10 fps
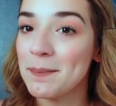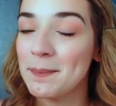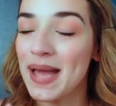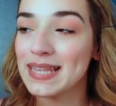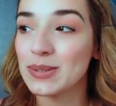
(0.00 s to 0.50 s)

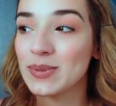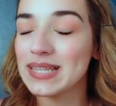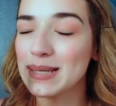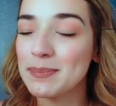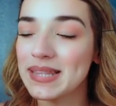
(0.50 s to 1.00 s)
matte liquid
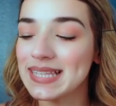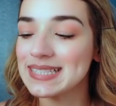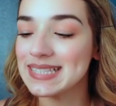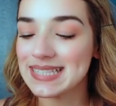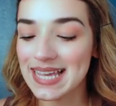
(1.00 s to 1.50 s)
lip,
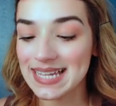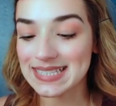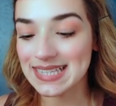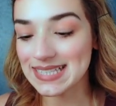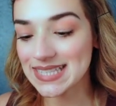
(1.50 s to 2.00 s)
this is
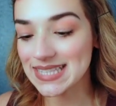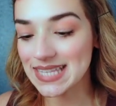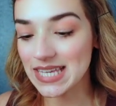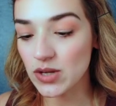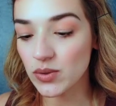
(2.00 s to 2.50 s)
it. This is
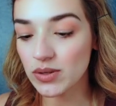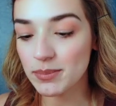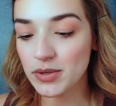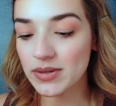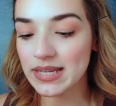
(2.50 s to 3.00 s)
the Huda
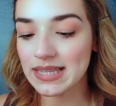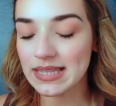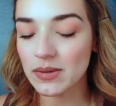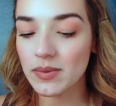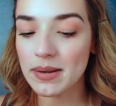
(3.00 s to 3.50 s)
Beauty
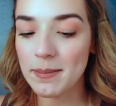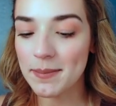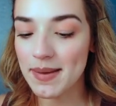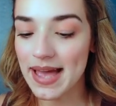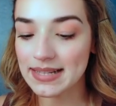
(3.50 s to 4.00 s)
liquid
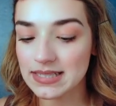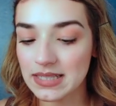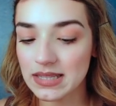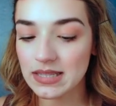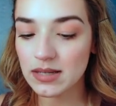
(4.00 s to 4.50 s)
matte
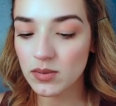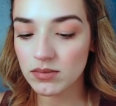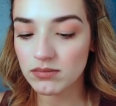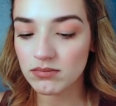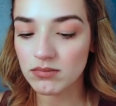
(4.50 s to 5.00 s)

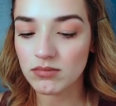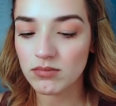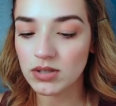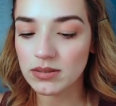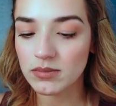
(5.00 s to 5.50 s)

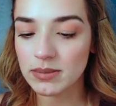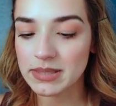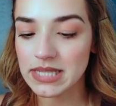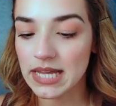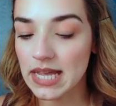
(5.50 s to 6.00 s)
what am I
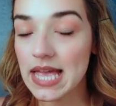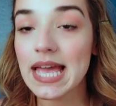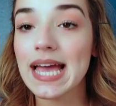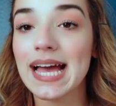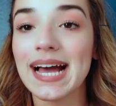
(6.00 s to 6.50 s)
saying?
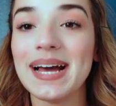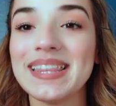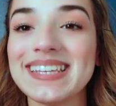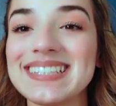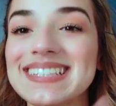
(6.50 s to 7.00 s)

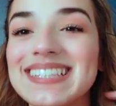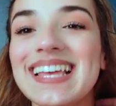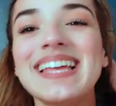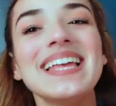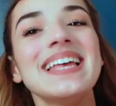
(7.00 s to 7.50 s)
This is
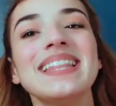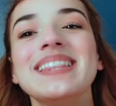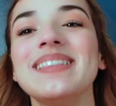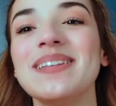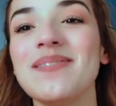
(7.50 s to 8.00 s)

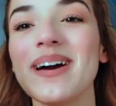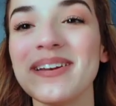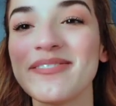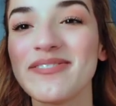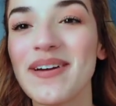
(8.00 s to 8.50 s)
the one
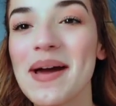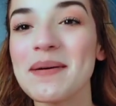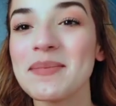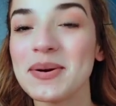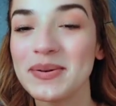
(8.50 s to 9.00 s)

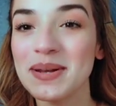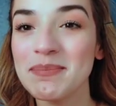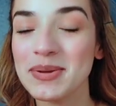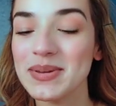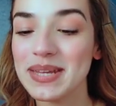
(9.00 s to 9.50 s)
from Huda
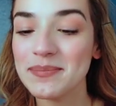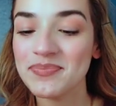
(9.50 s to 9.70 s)
Beauty,